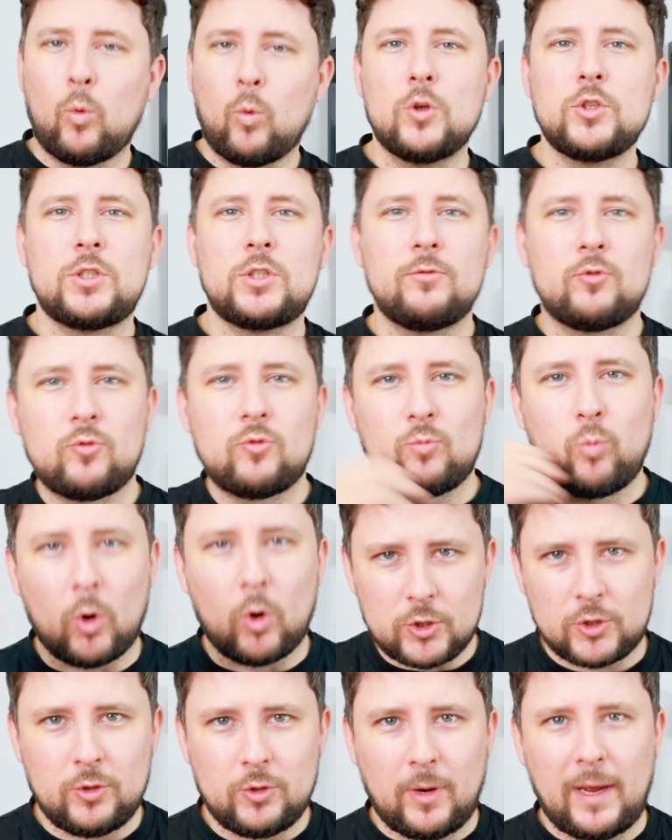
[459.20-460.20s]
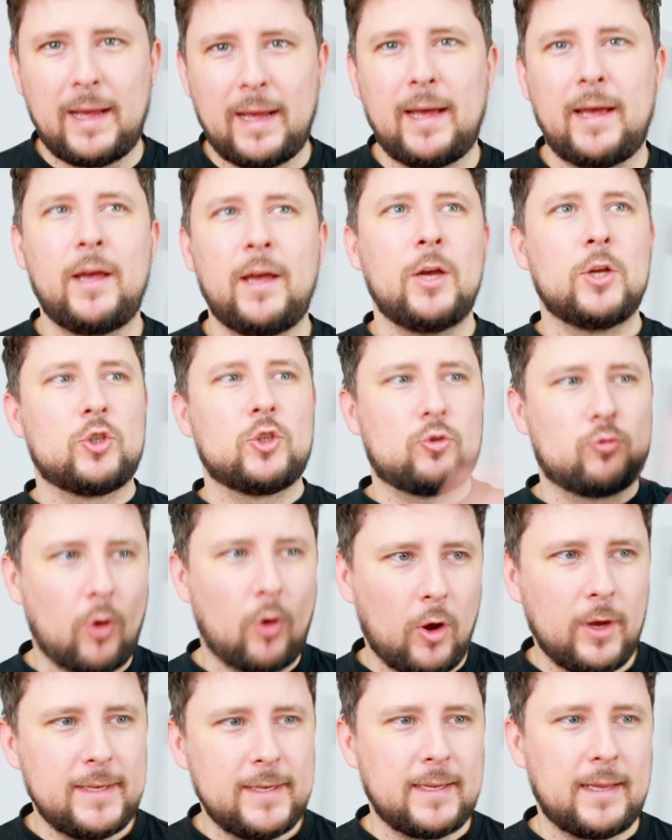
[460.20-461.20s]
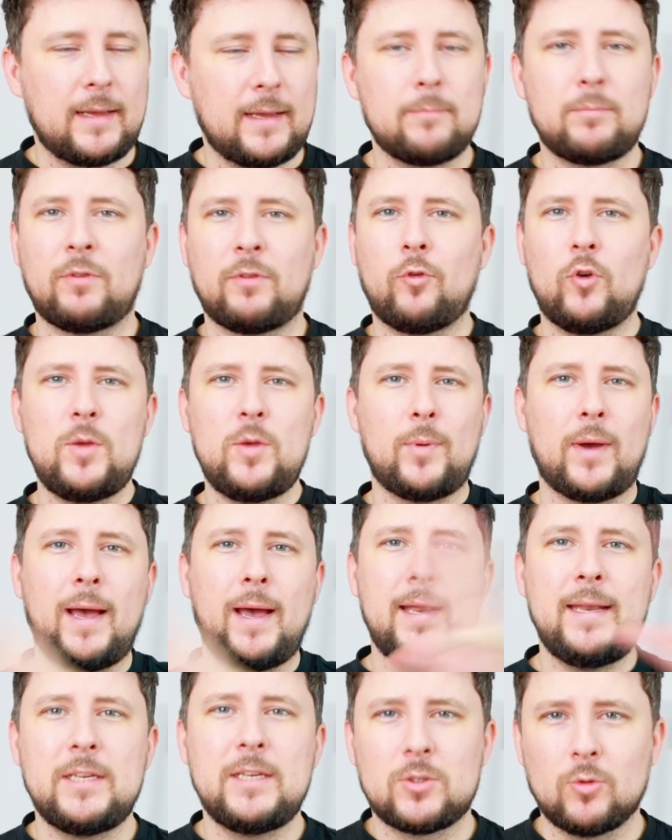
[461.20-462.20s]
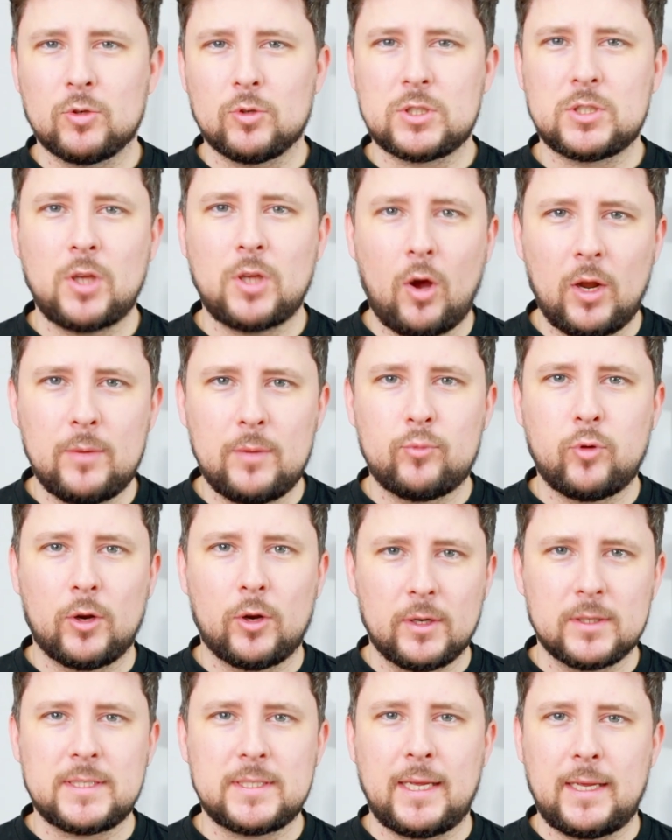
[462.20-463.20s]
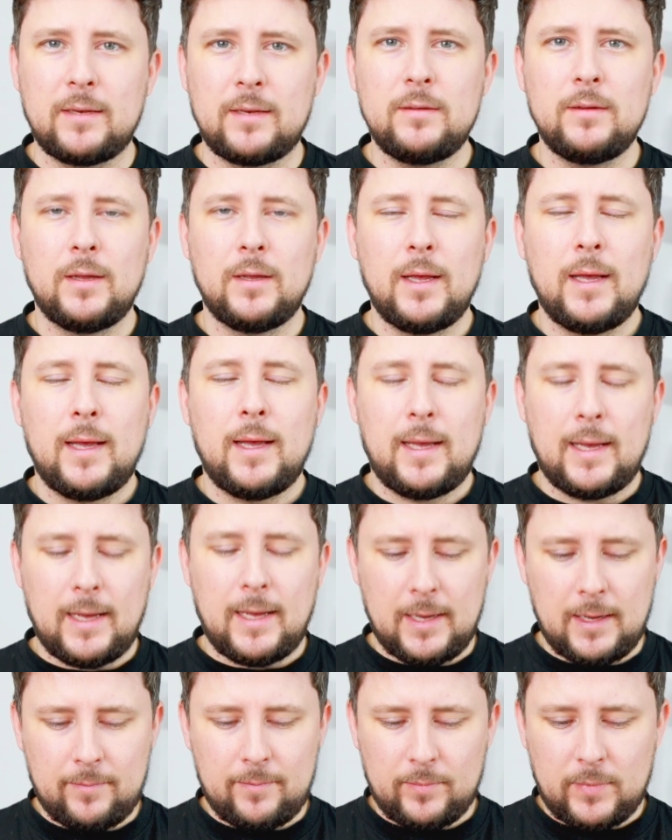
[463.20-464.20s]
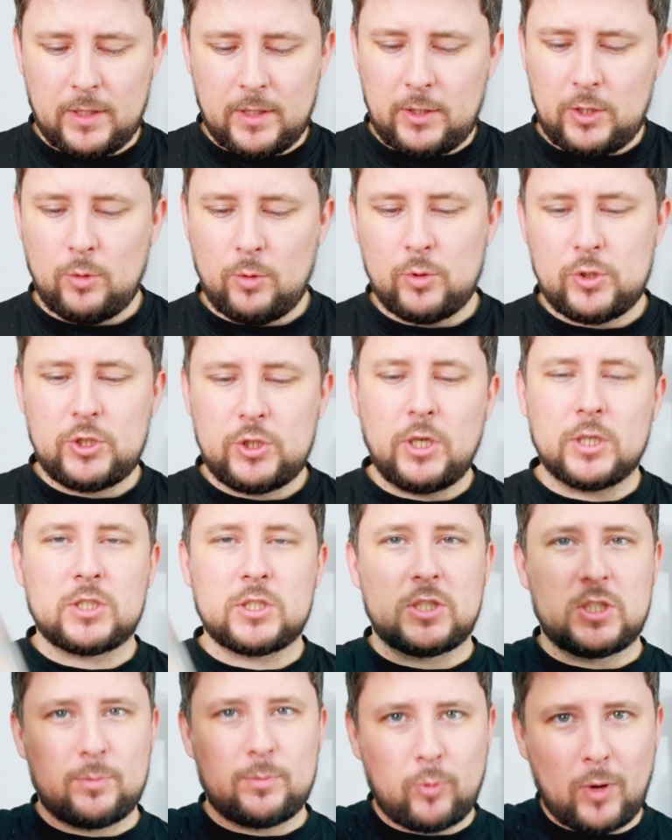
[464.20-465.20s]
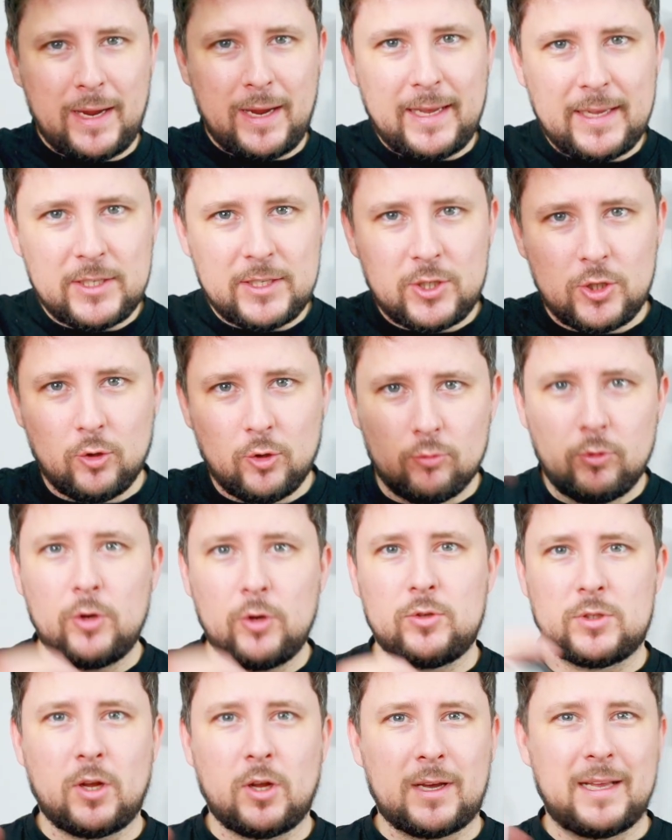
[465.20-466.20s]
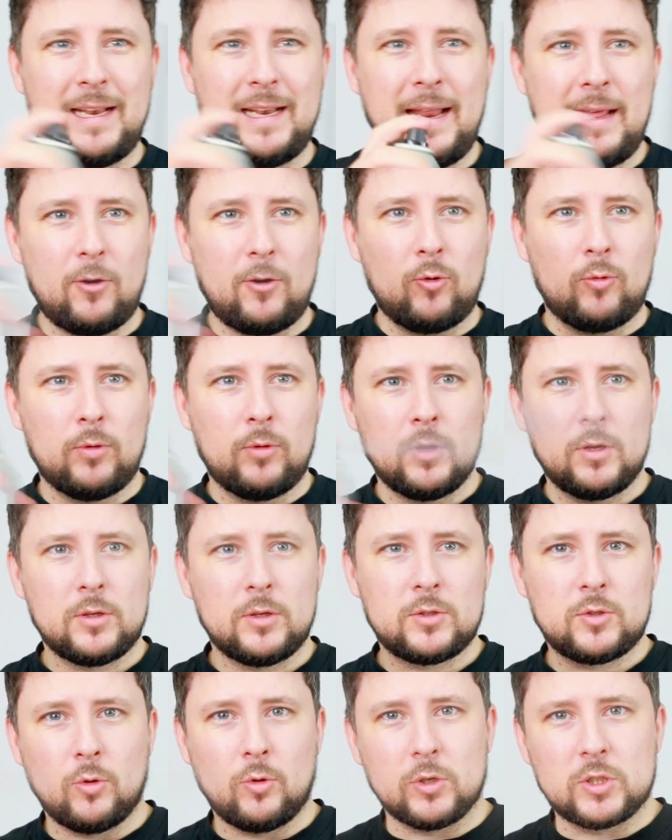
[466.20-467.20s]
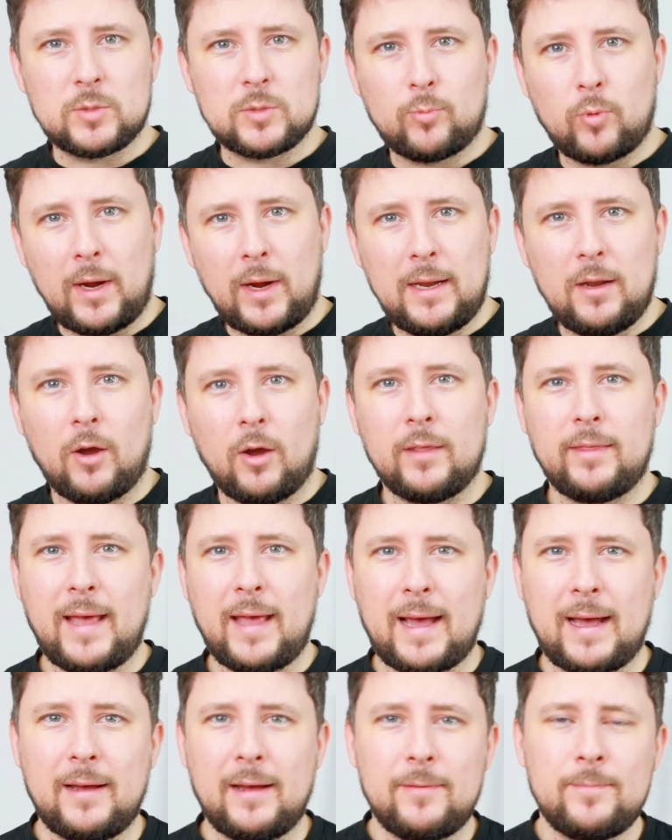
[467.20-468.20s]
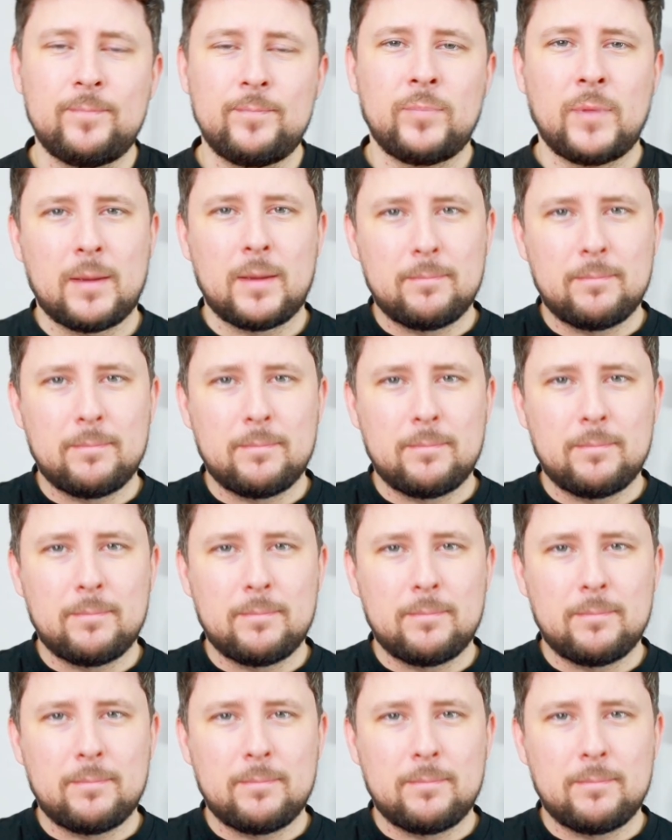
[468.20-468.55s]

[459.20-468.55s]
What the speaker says: Once you've washed your hair, dried it, before you put any sort of styling product in, you would just spray it into your roots, like a little sort of spray like that,